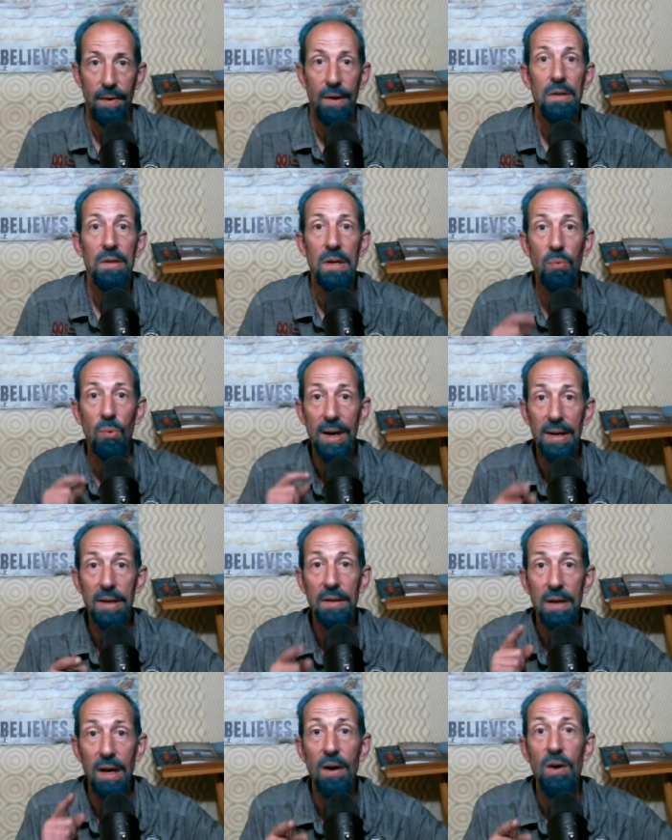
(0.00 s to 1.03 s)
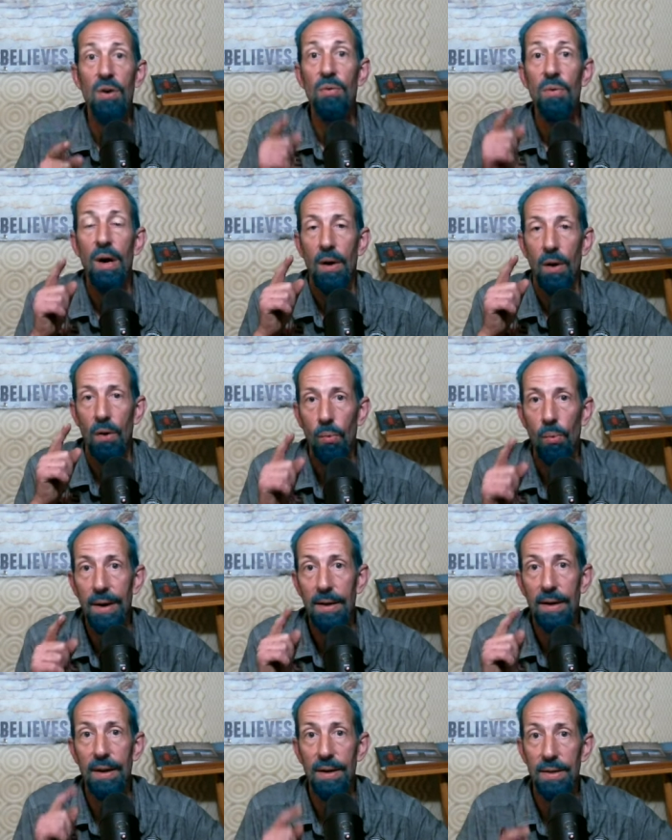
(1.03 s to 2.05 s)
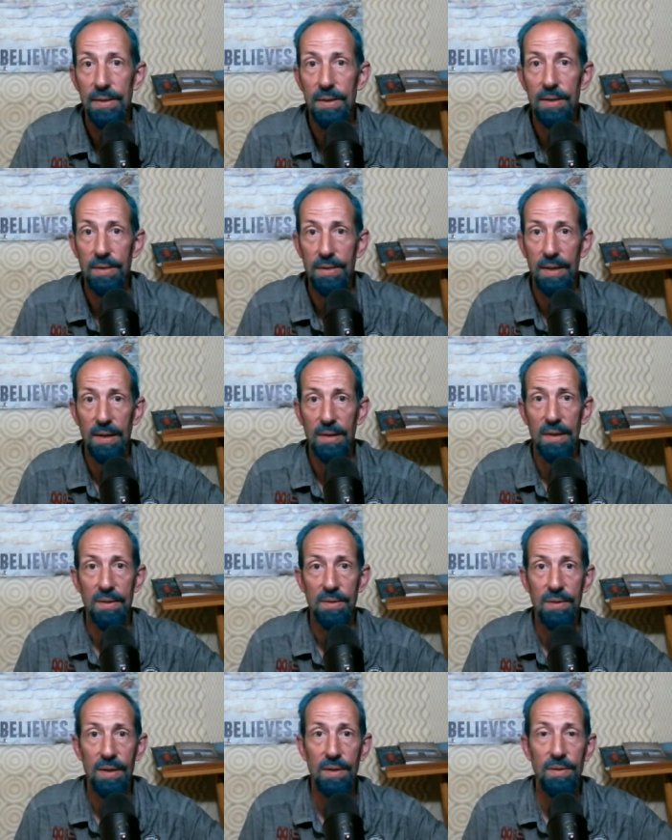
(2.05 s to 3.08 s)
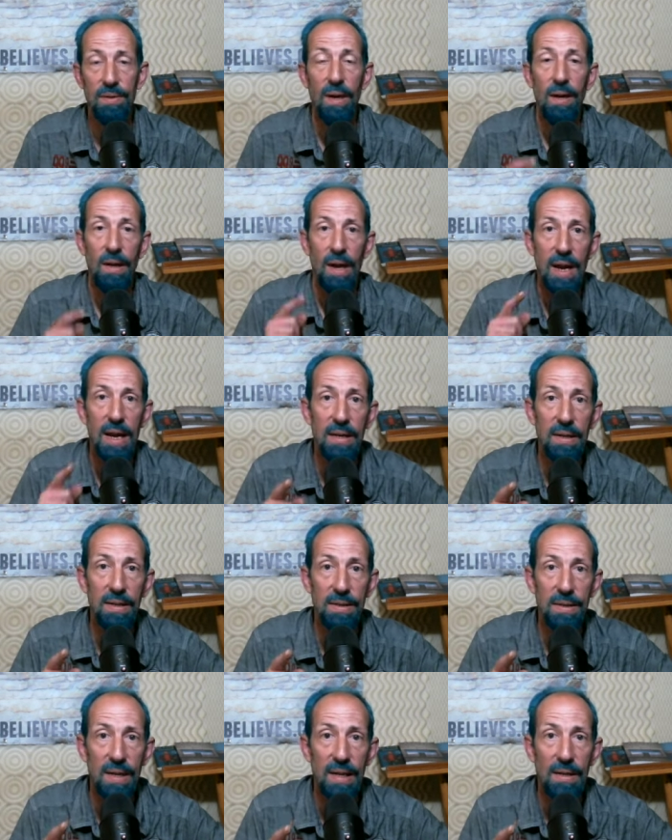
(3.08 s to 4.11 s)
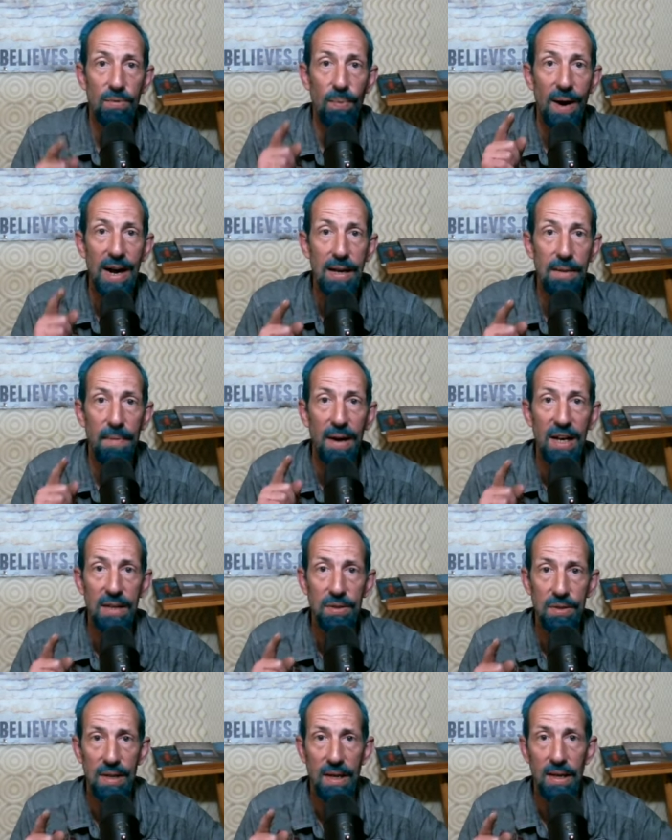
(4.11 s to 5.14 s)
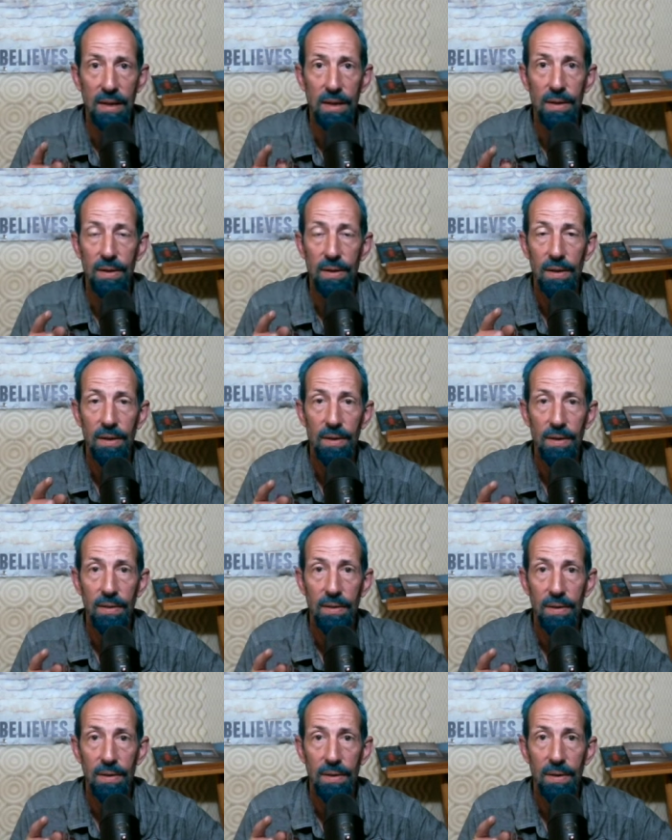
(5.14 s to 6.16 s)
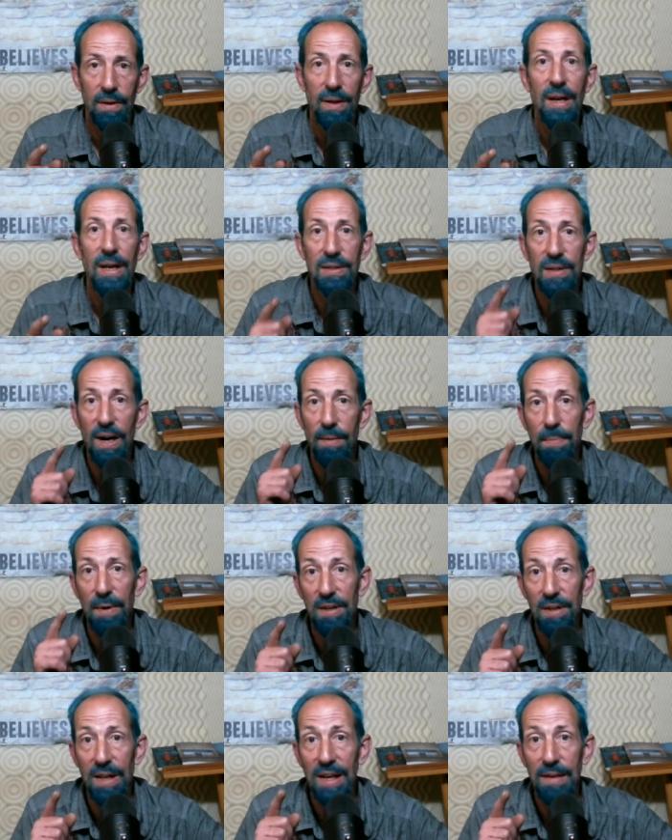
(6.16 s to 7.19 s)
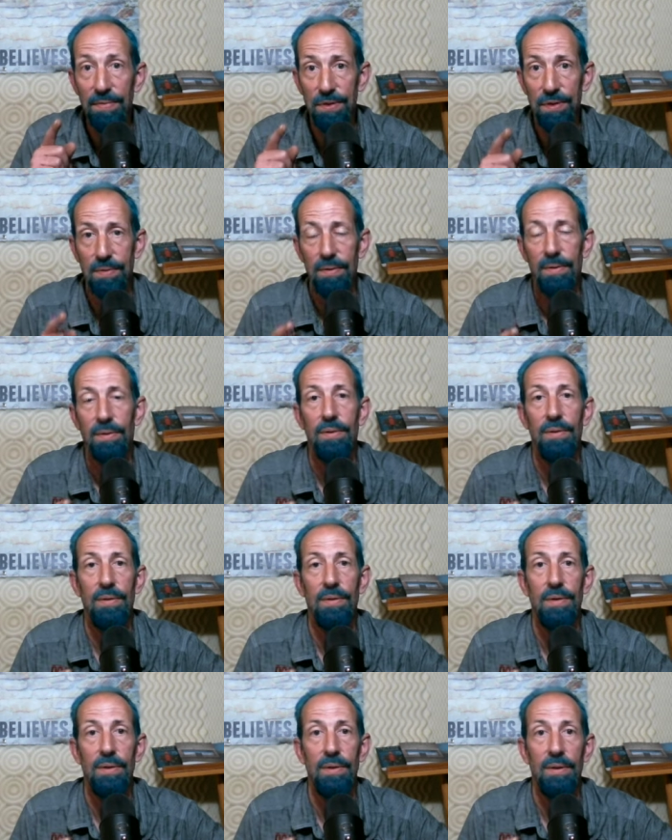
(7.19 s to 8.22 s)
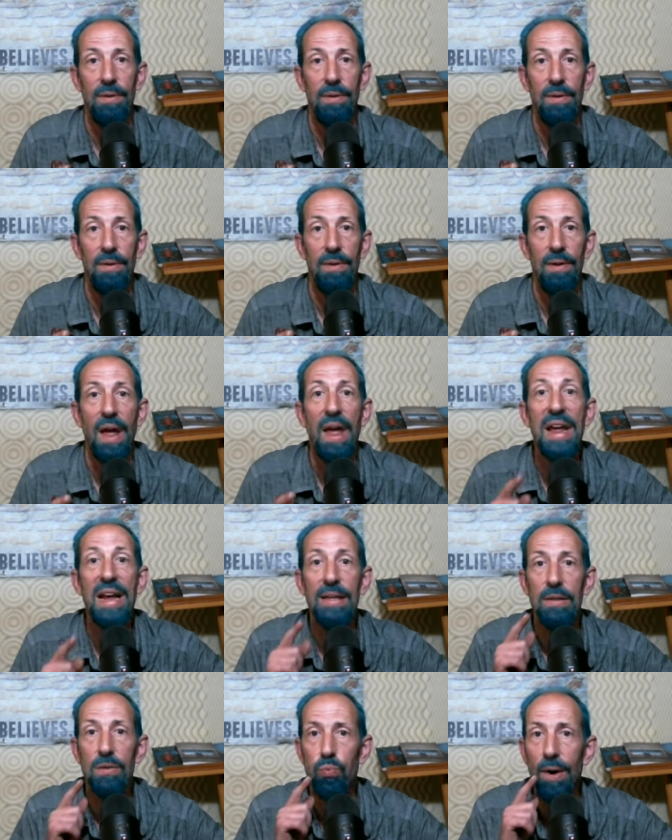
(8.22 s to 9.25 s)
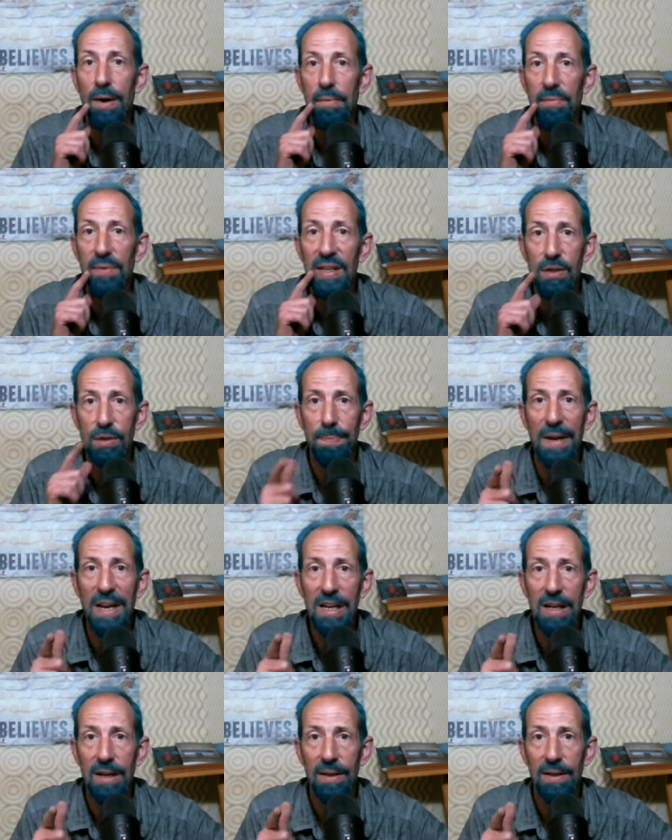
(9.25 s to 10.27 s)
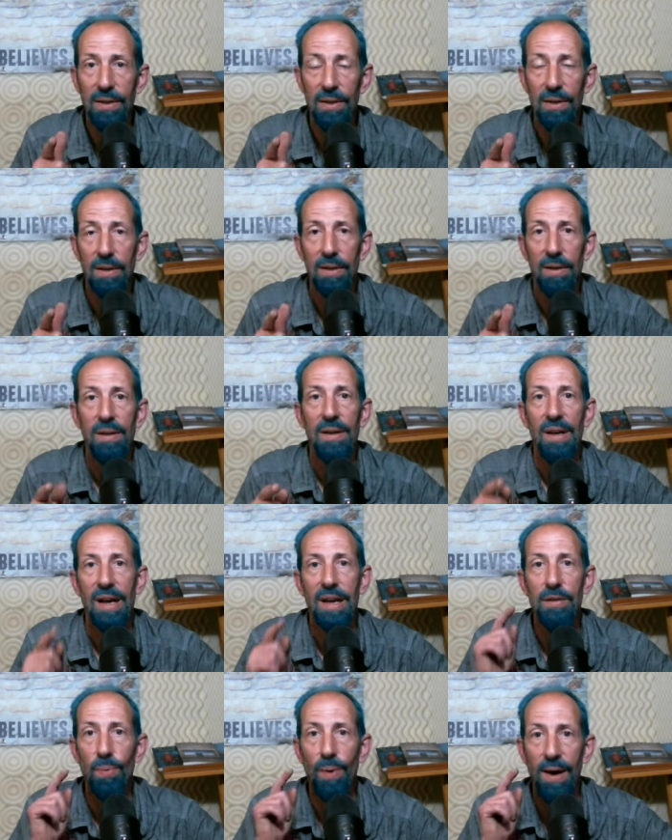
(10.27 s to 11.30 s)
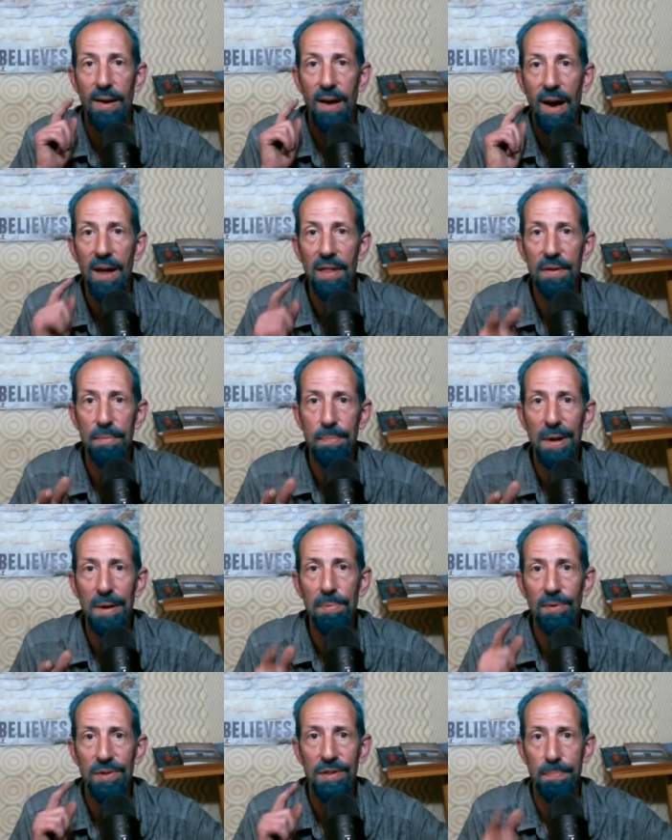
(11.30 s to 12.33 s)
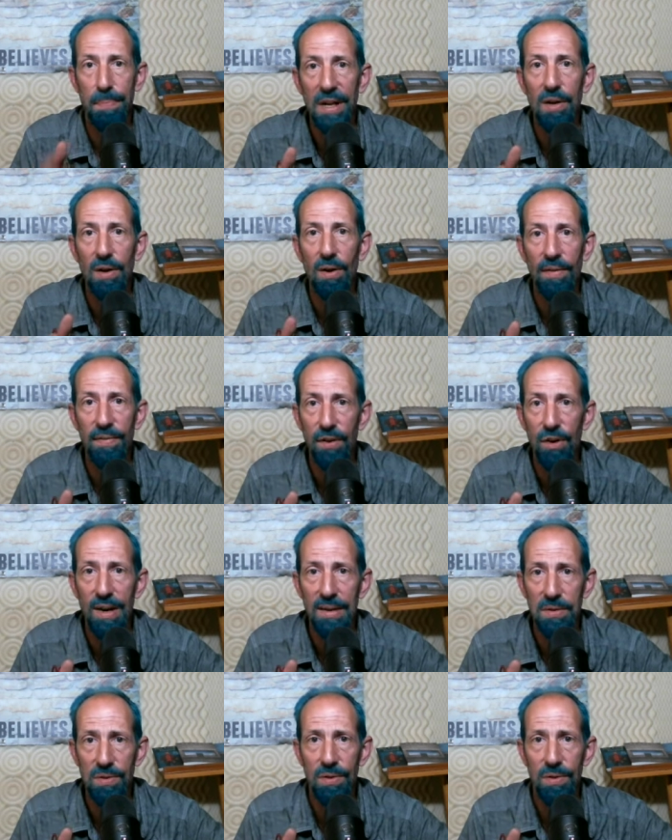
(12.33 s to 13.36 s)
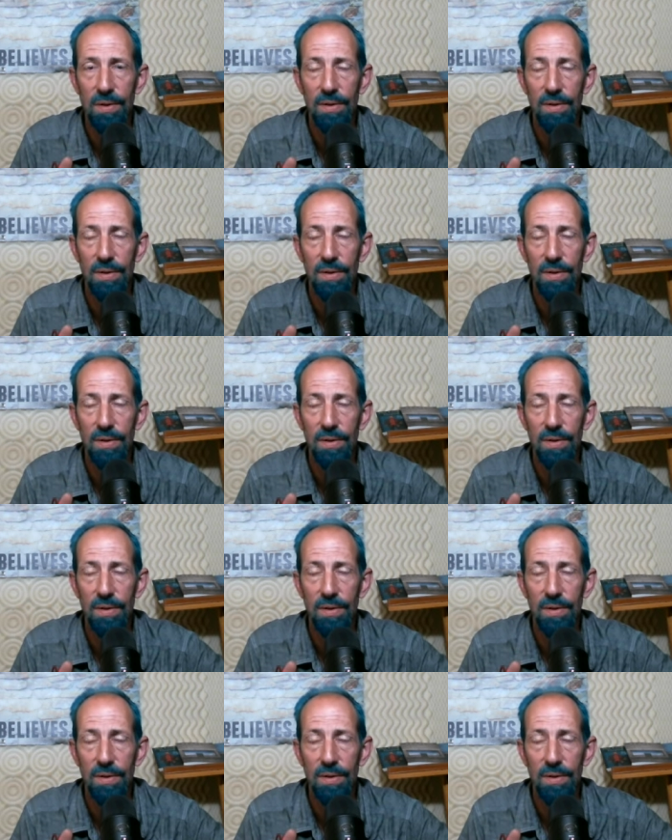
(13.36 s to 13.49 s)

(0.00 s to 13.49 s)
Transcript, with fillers: You want to know what causes sicknesses and disease? Why am I sick? It's our beliefs, and it's what we speak, it's what other people speak over us.